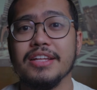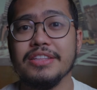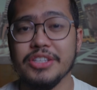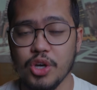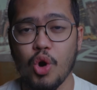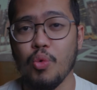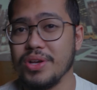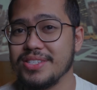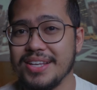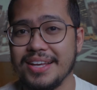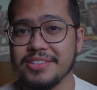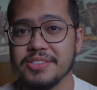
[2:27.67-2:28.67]
the
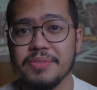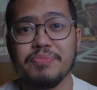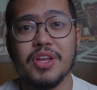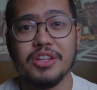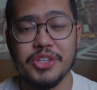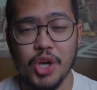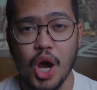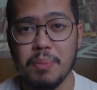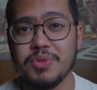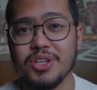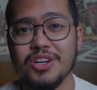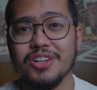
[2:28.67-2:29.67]
OSS. The
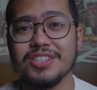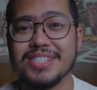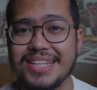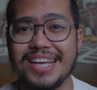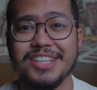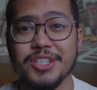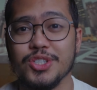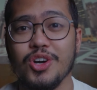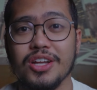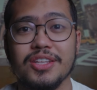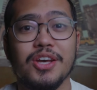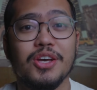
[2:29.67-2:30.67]
optical steady
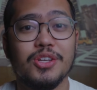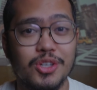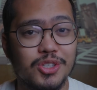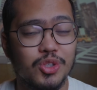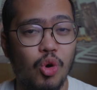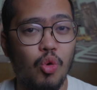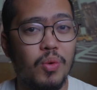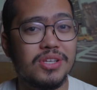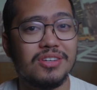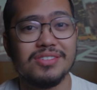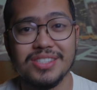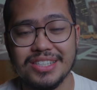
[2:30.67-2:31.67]
shot. You should always
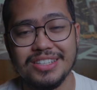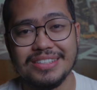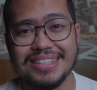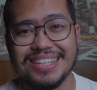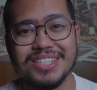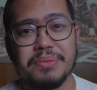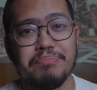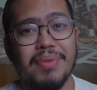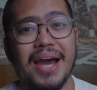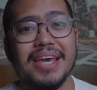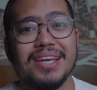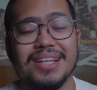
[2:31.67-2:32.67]
consider this in
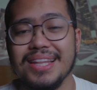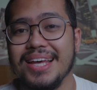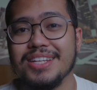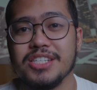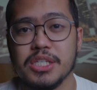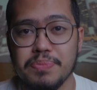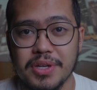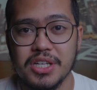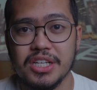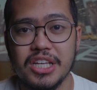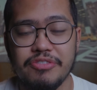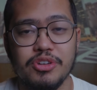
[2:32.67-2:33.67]
buying a lens,
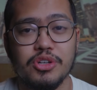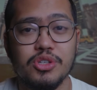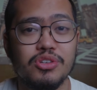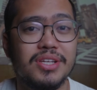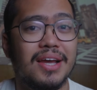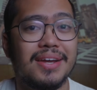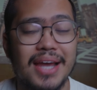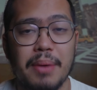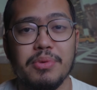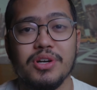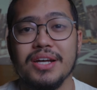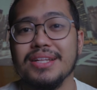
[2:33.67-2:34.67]
especially if you're using a
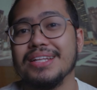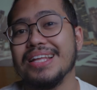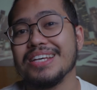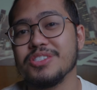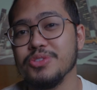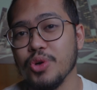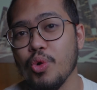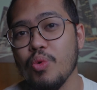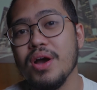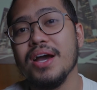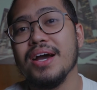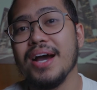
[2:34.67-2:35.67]
camera that has no
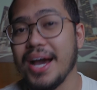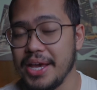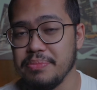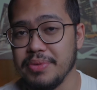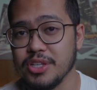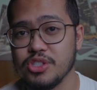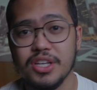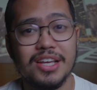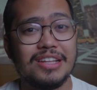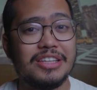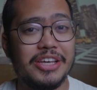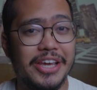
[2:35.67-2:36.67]
IBIS, the